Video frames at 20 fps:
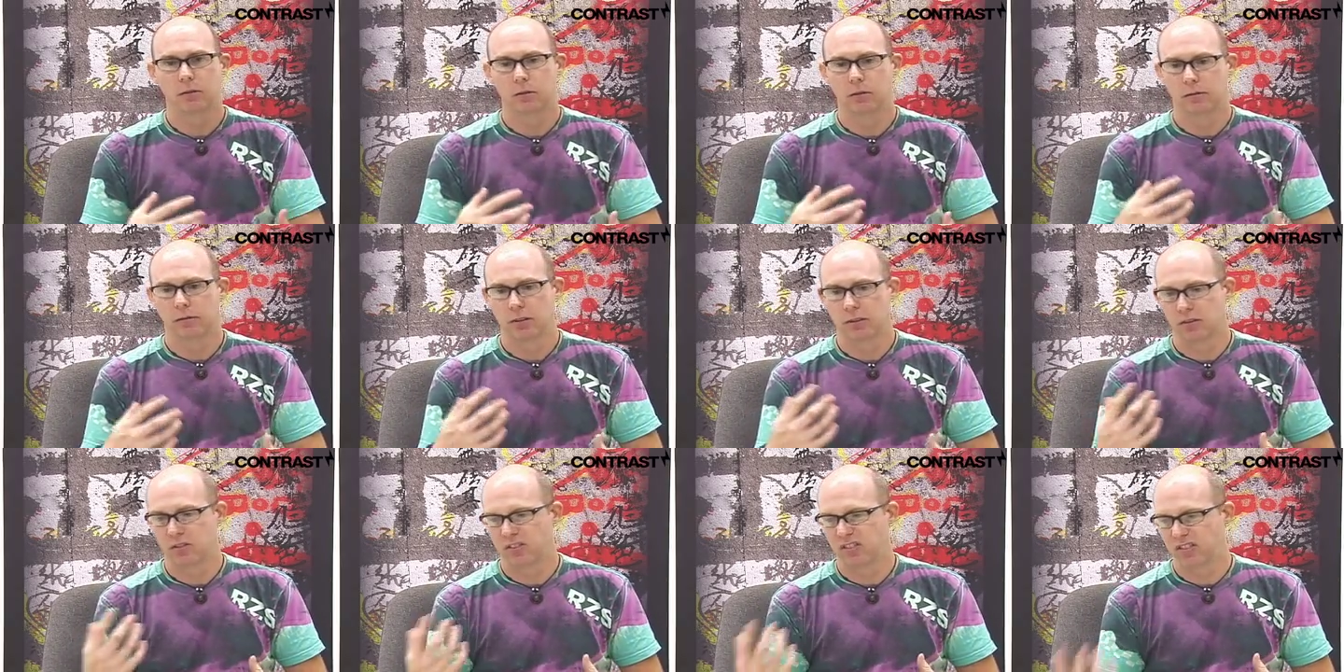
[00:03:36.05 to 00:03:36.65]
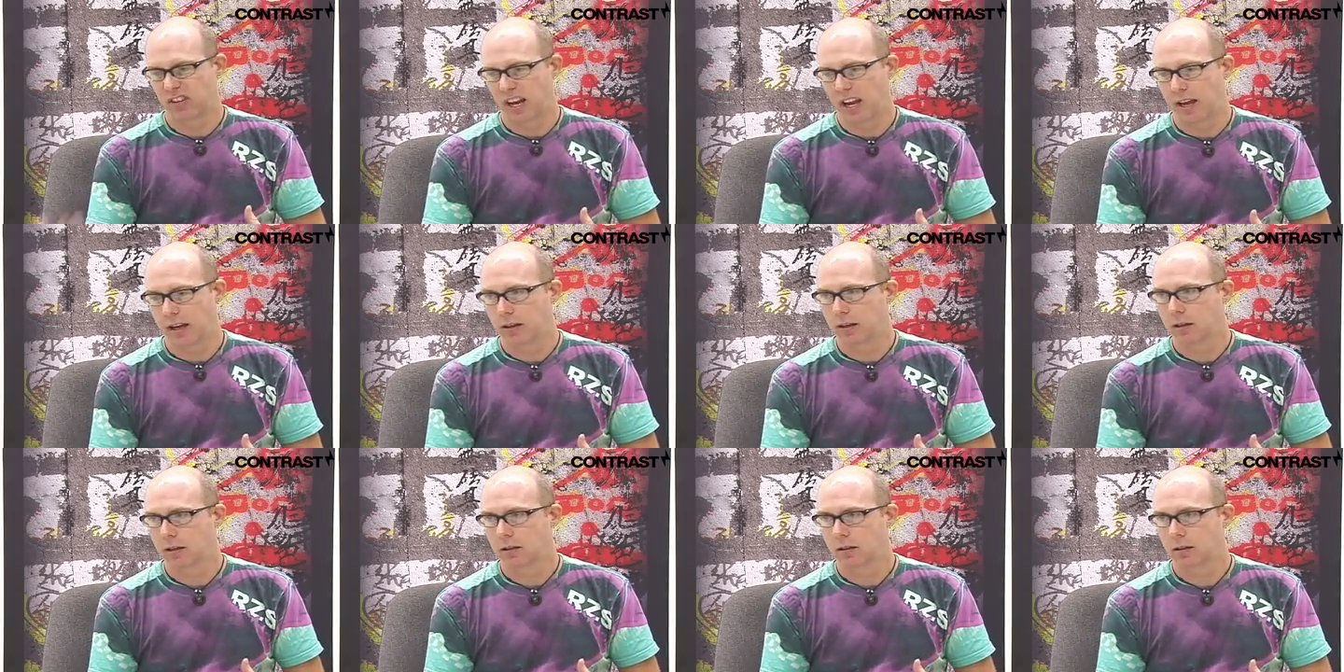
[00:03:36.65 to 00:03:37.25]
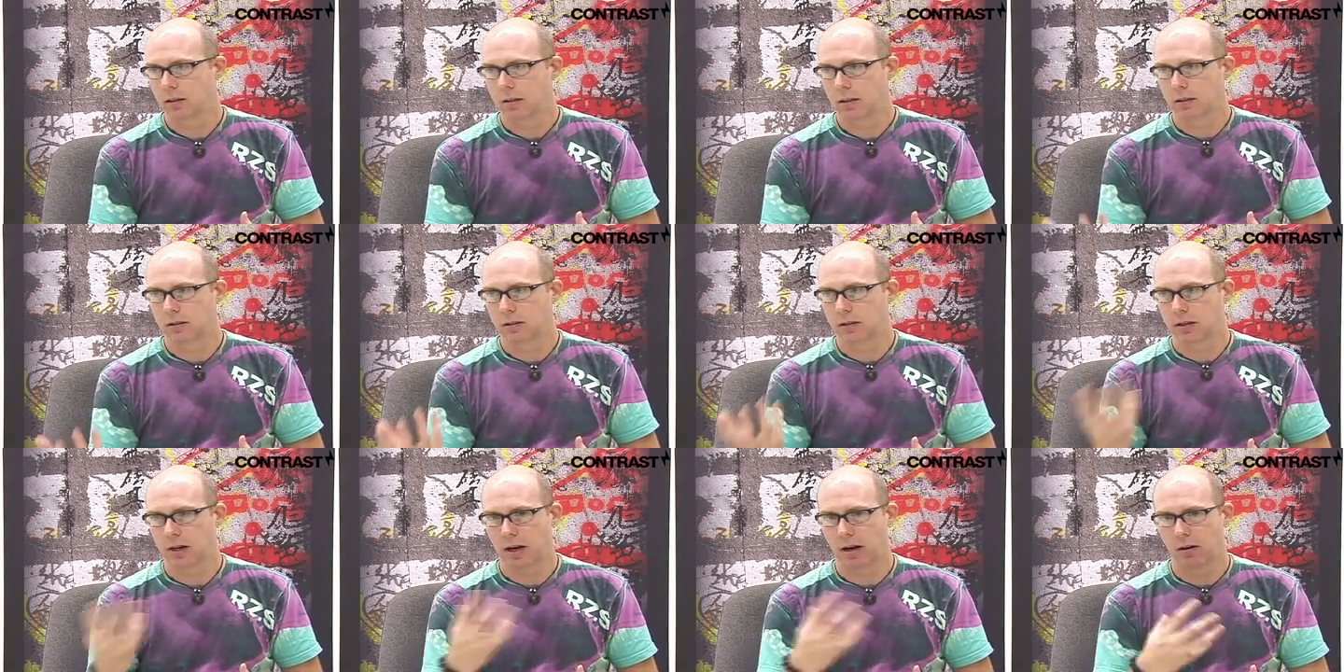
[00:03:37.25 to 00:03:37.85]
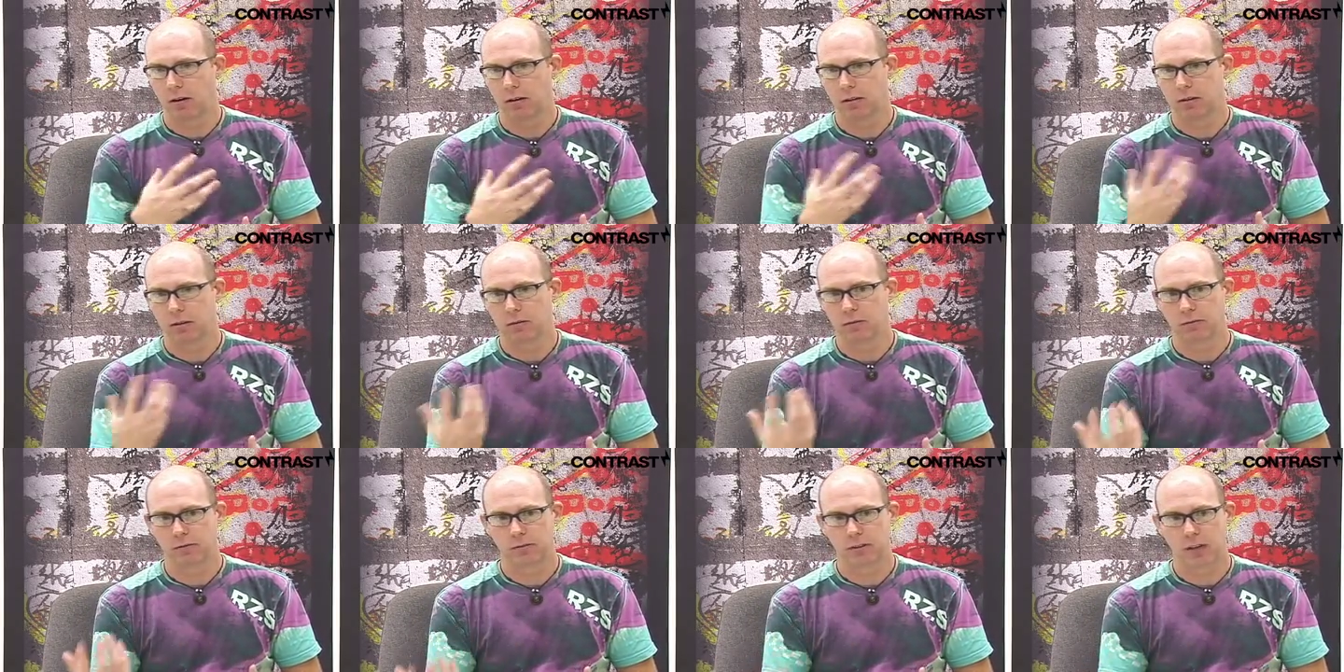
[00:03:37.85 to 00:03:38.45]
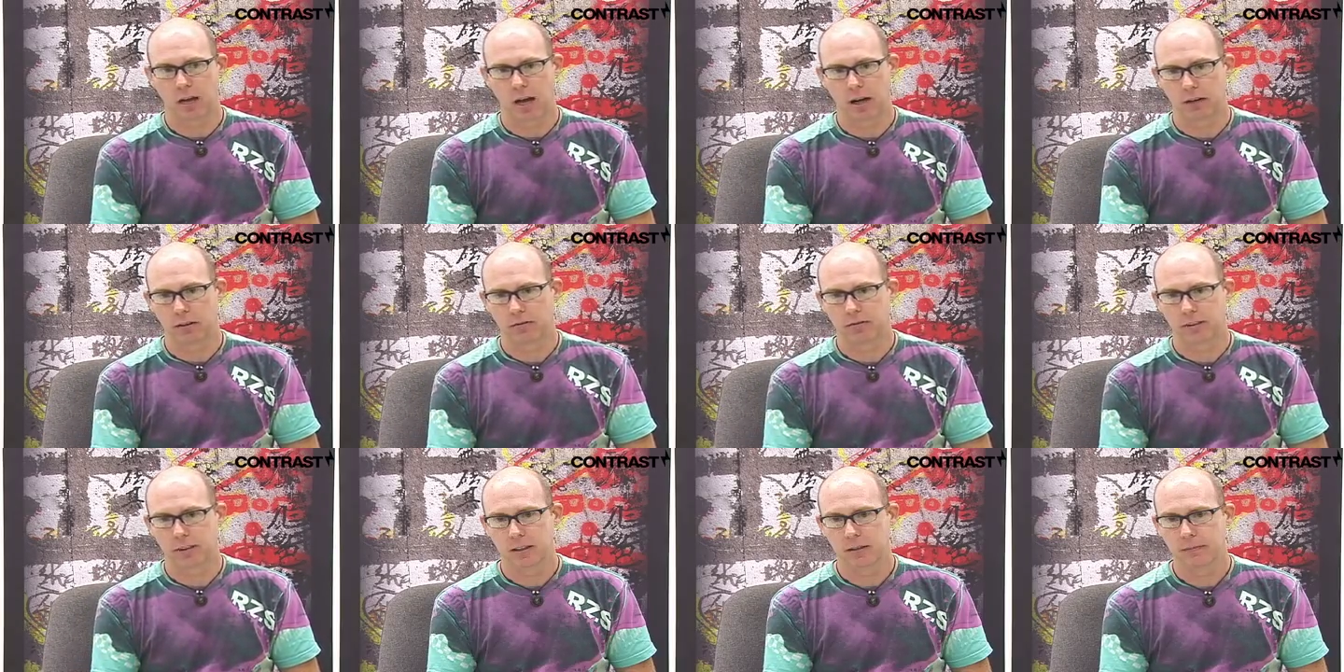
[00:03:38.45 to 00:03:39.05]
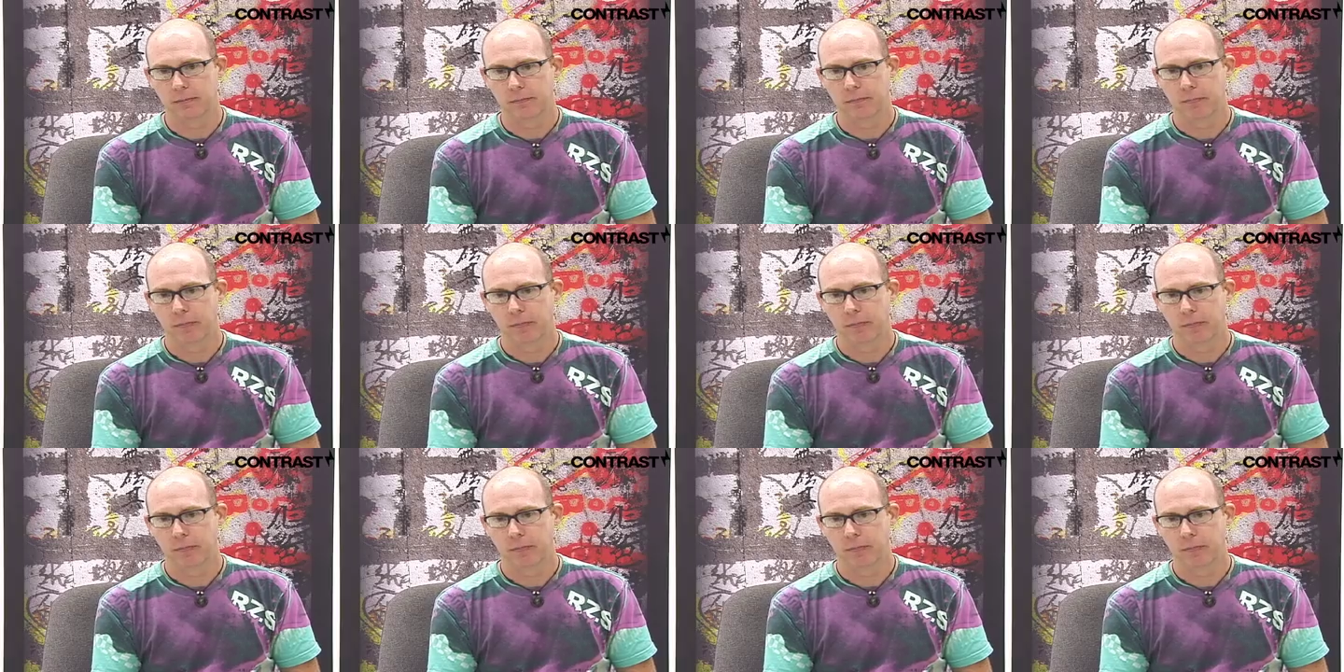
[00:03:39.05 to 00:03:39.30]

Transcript: of this zen that's inherent in photography.